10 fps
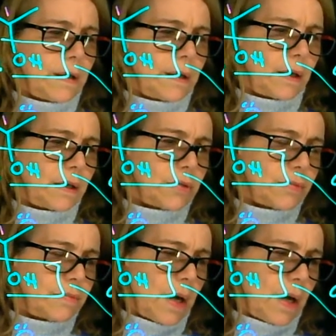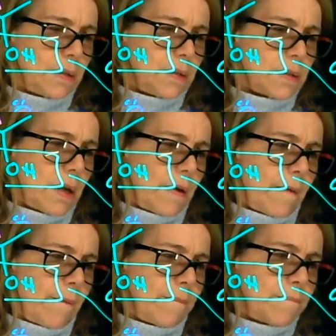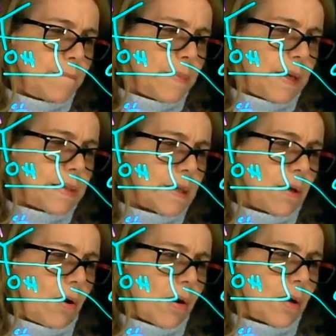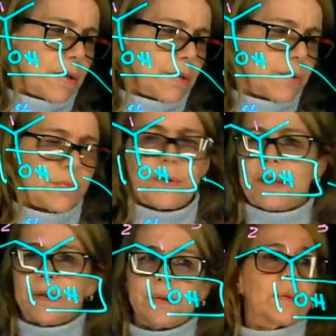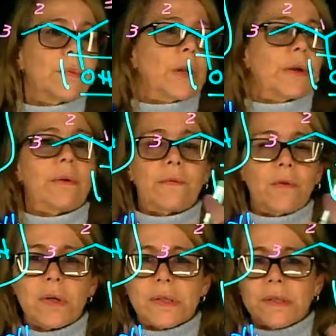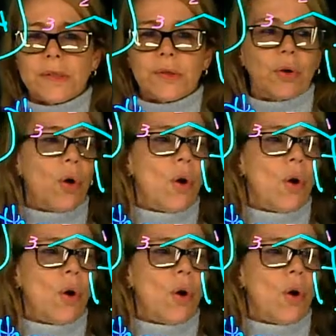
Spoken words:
Hydrogen bond makes it harder to break intermolecular forces to go